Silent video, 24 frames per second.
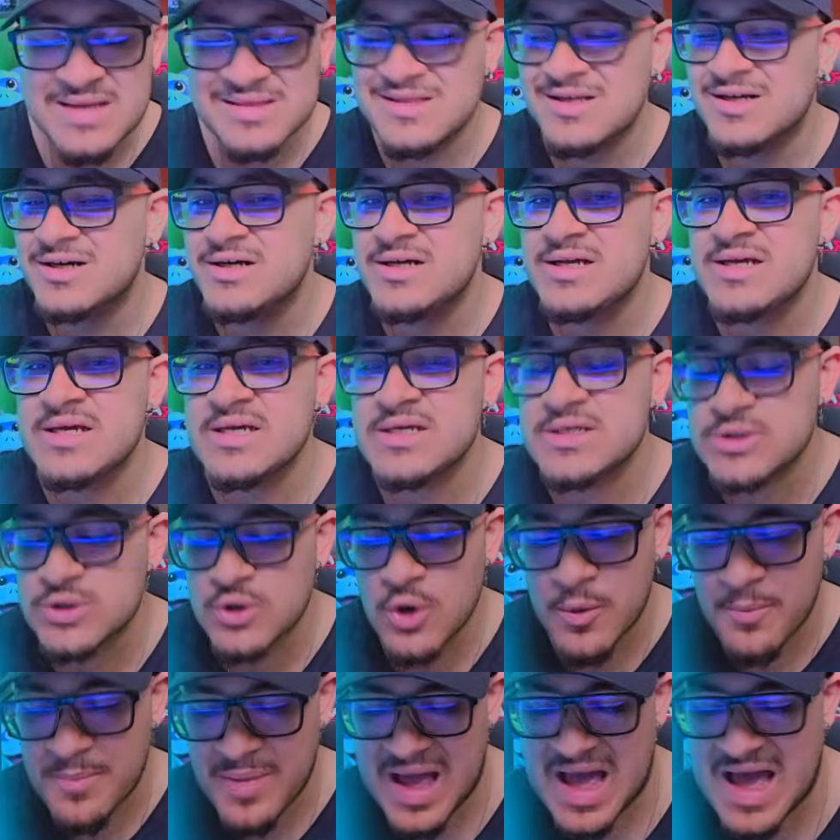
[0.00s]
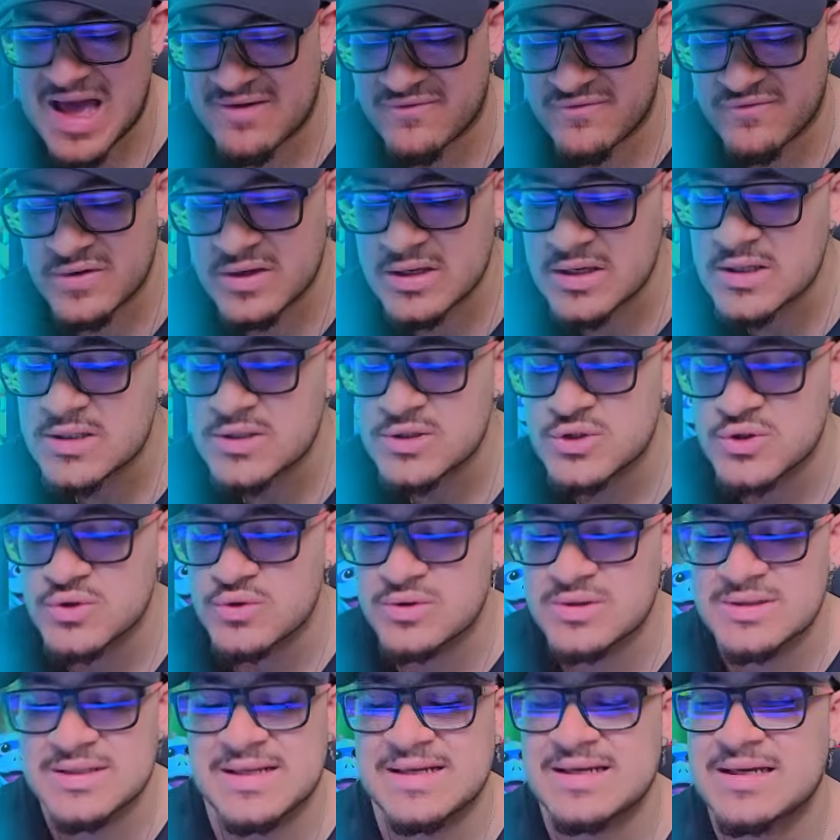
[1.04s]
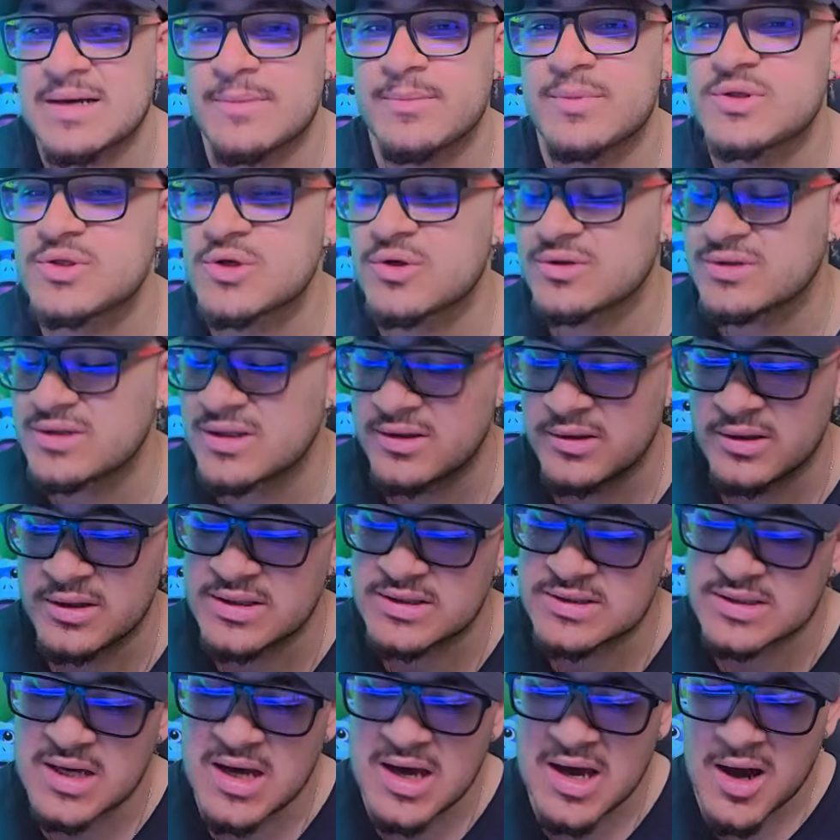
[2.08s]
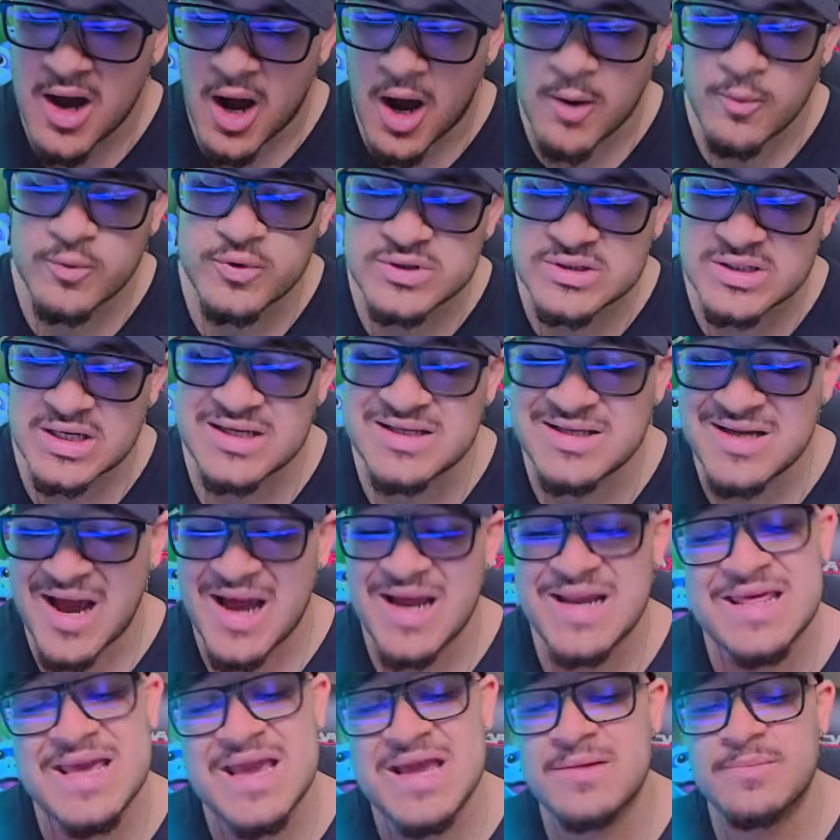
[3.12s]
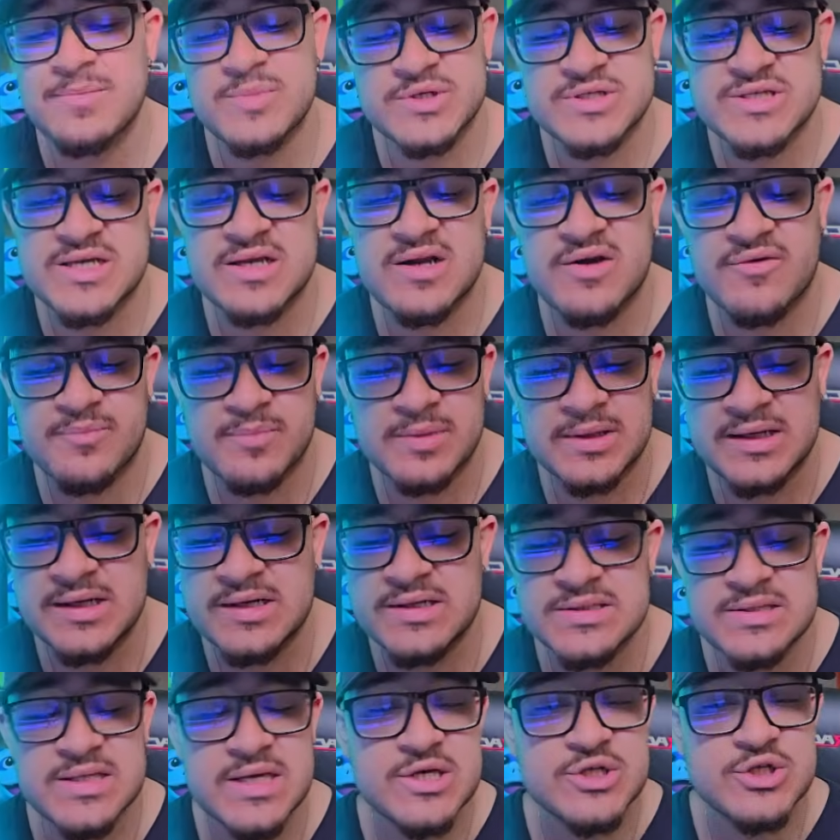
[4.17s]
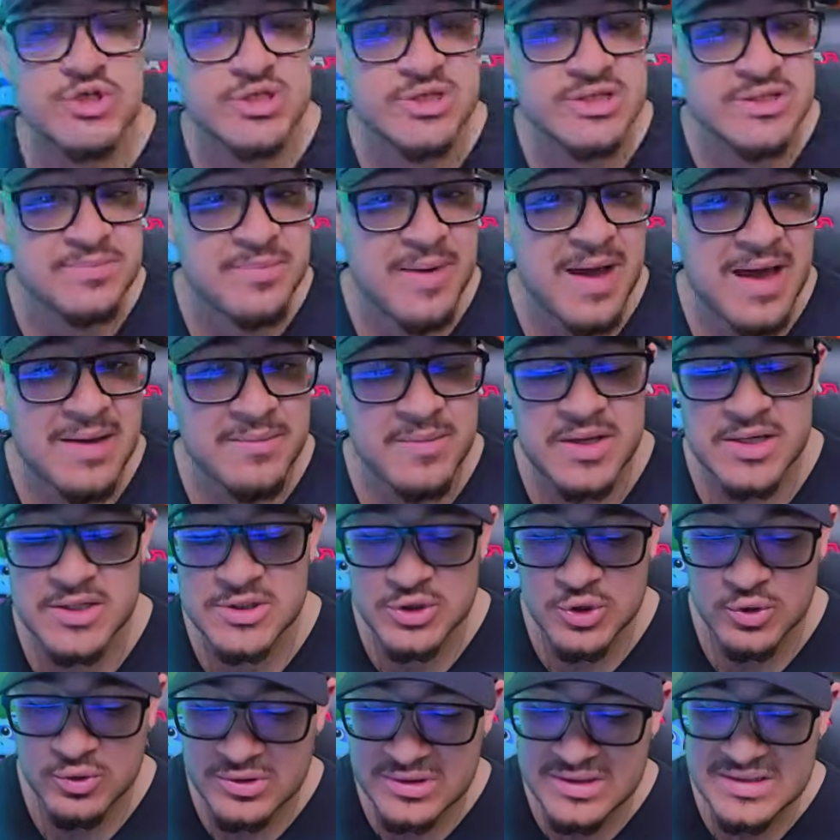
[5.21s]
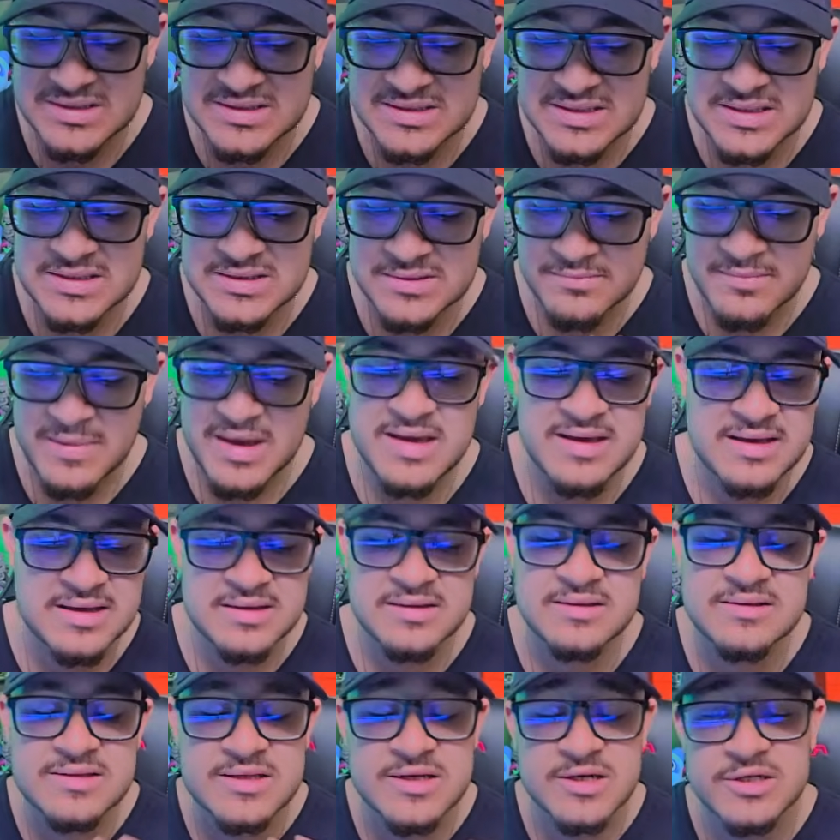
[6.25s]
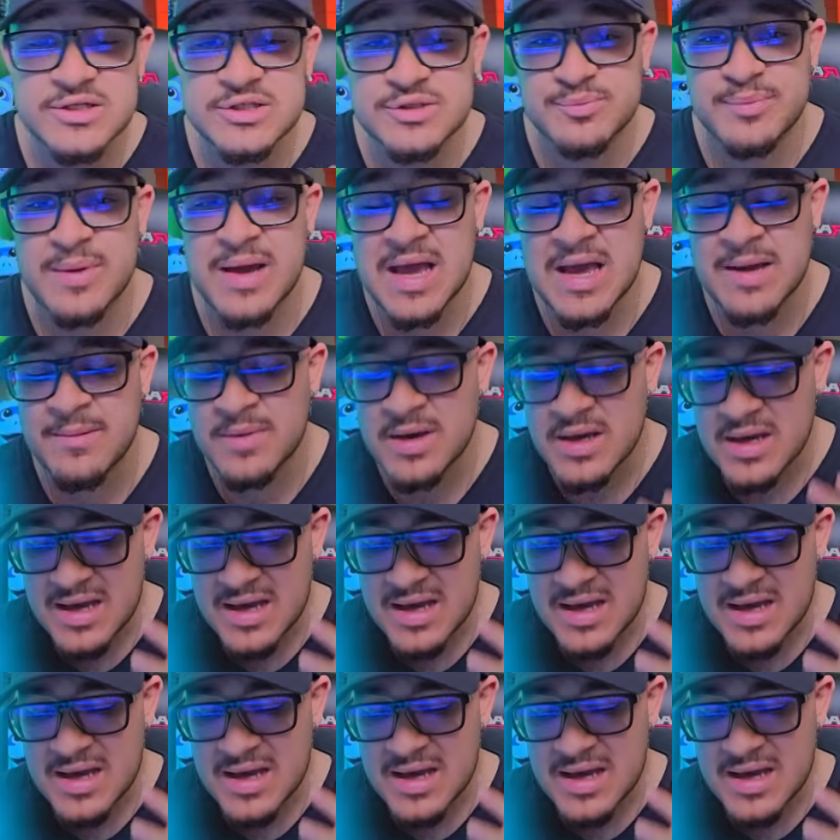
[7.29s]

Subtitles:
There is no pathing into clan capital. There is, I would say, 98% of players, they just spamming. So this is making their spam